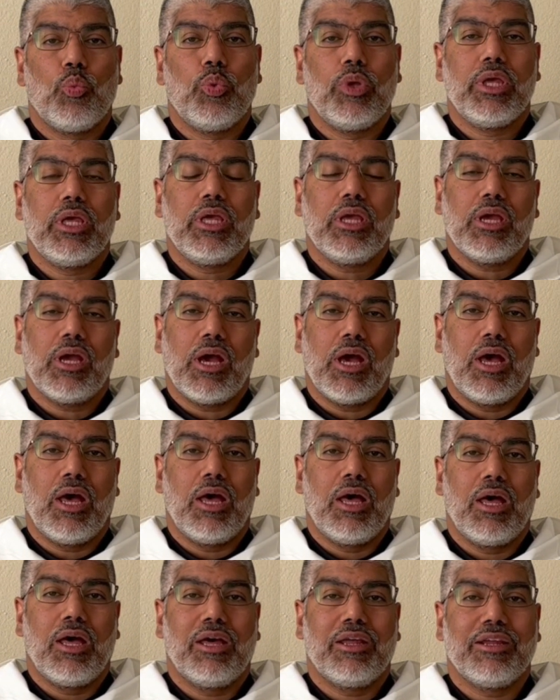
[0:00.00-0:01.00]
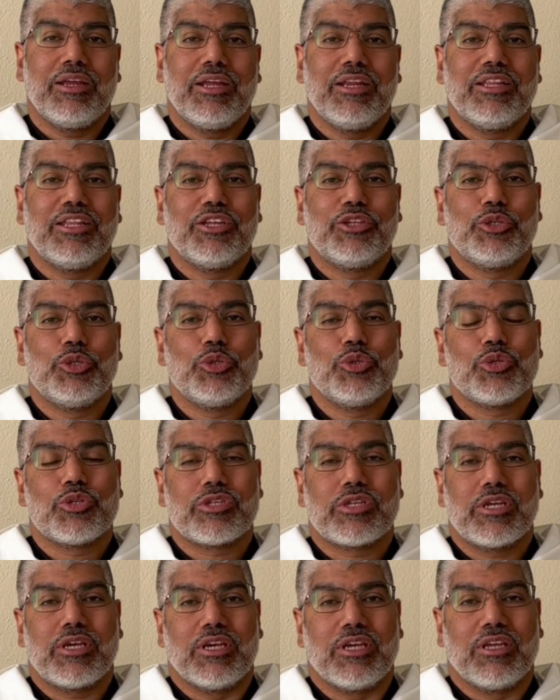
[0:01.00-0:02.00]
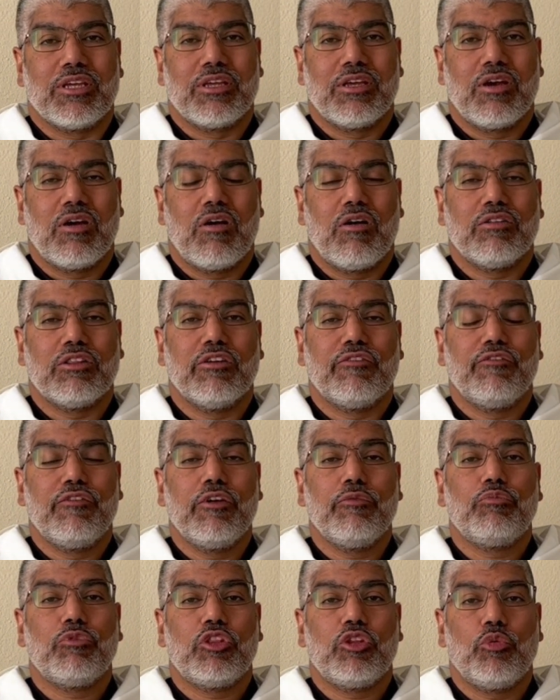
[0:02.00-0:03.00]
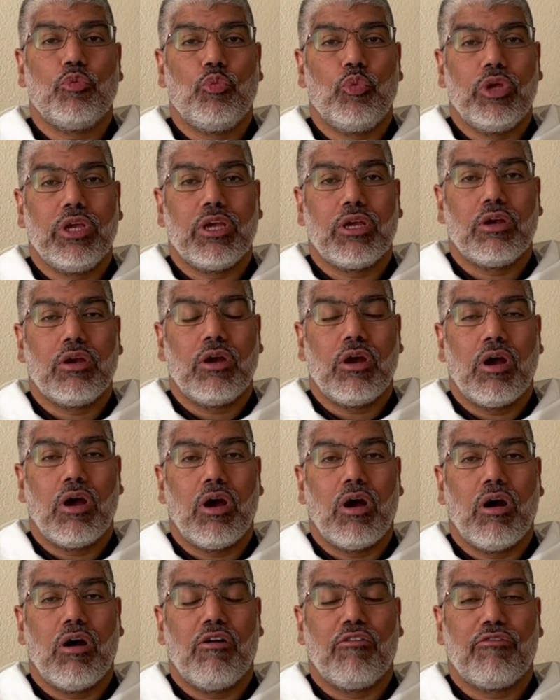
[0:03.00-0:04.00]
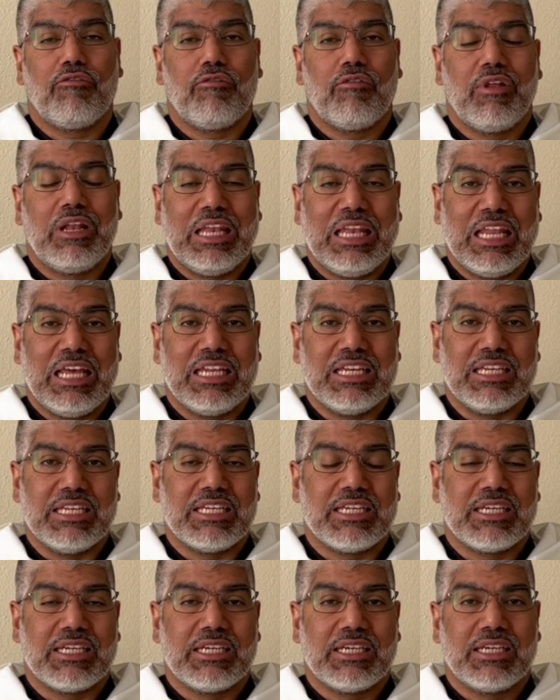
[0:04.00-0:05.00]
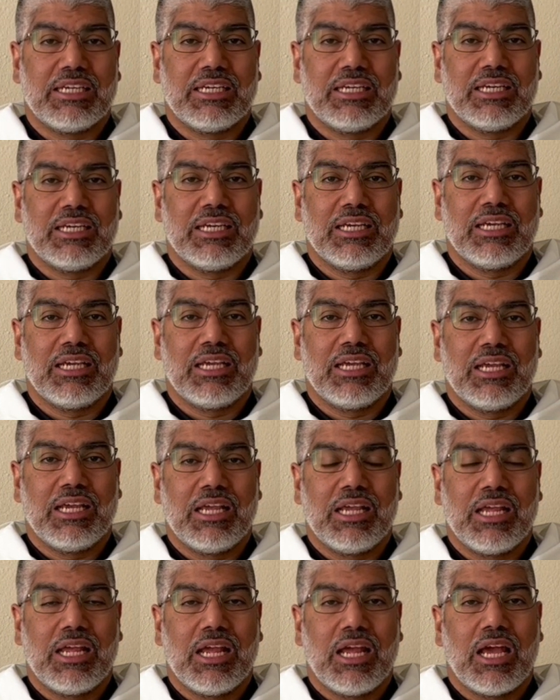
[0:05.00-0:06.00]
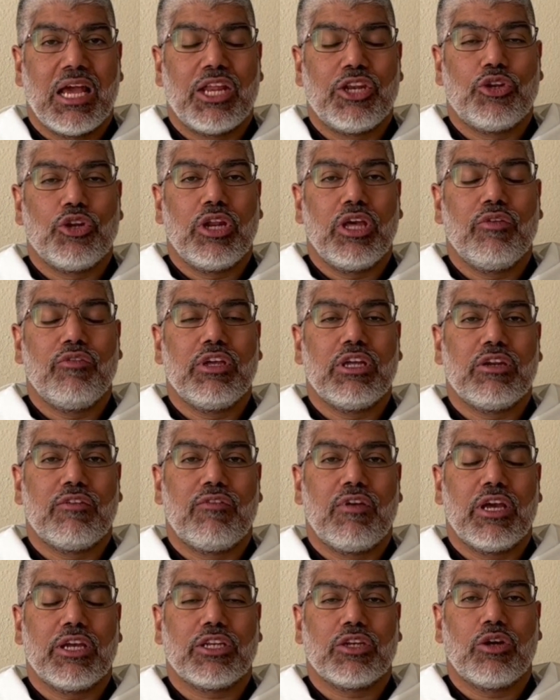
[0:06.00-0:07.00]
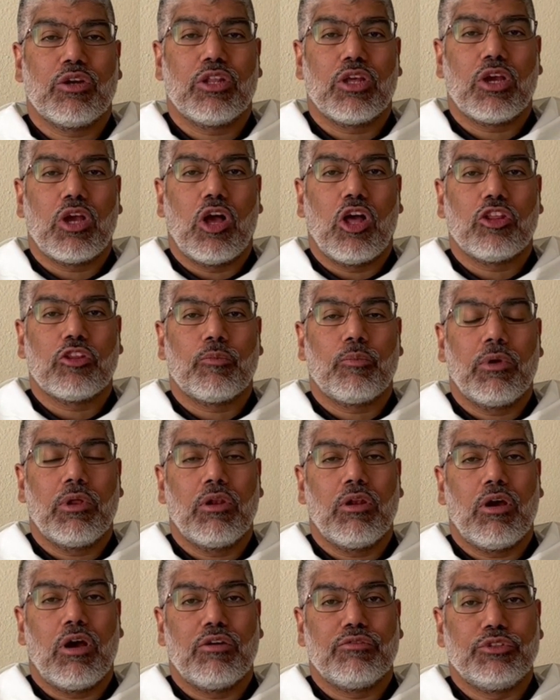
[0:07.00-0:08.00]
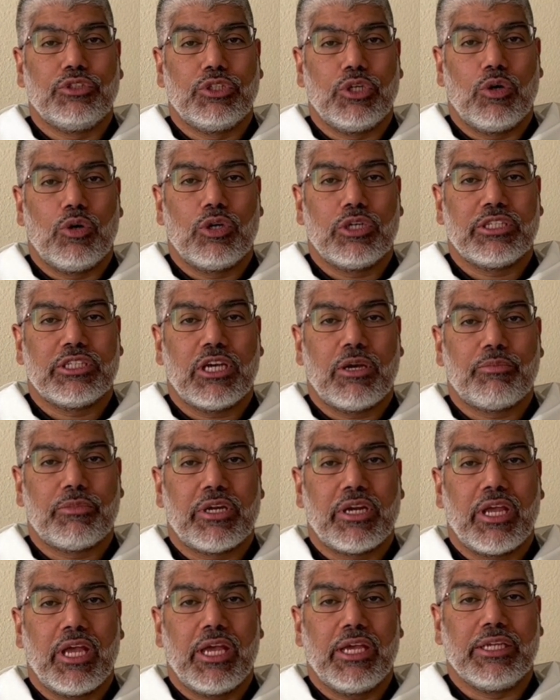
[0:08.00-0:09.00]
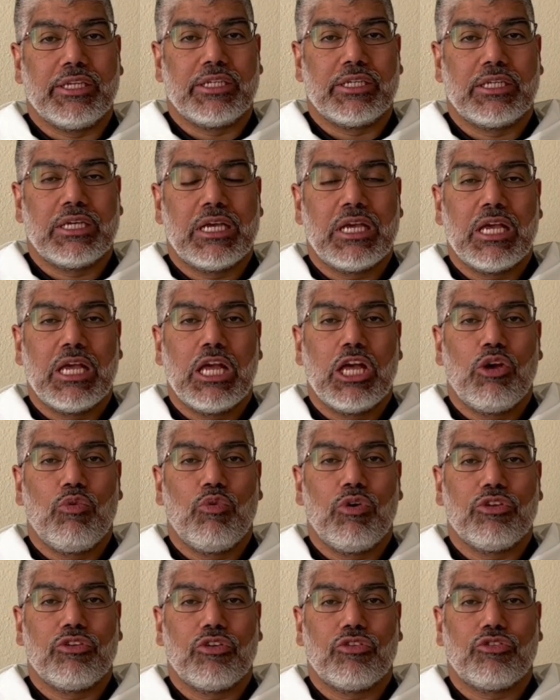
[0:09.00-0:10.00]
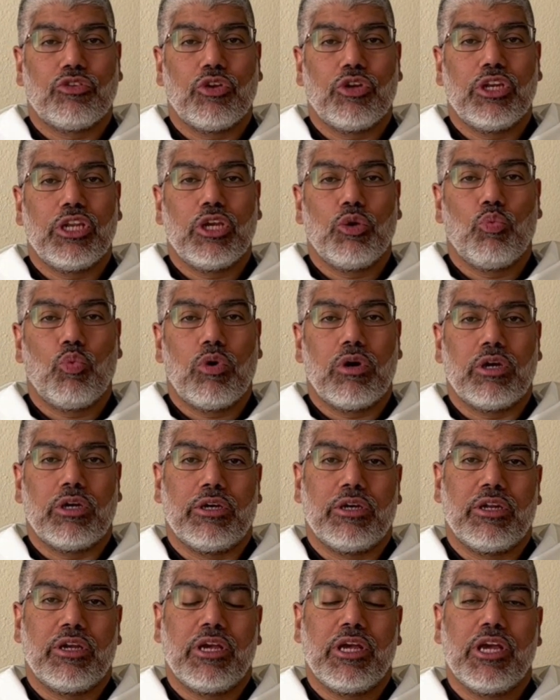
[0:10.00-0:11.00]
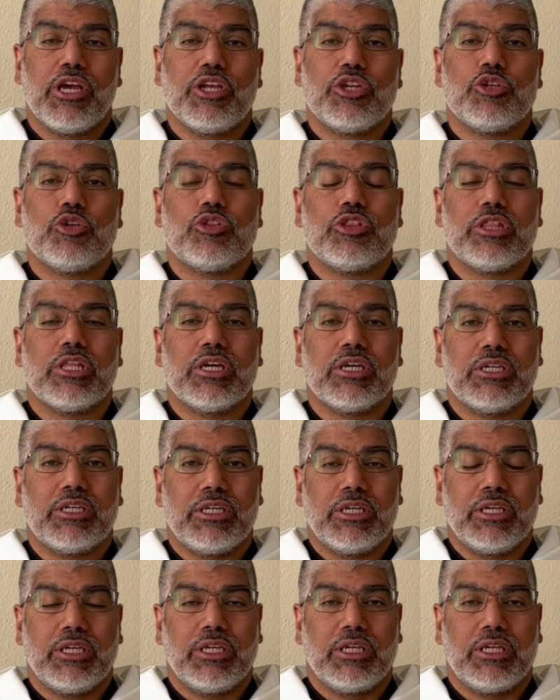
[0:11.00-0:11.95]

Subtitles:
we are in the Tuesday of the fifth week of Lent. And today we reflect on the Gospel of John chapter 8, verses 21 to 30.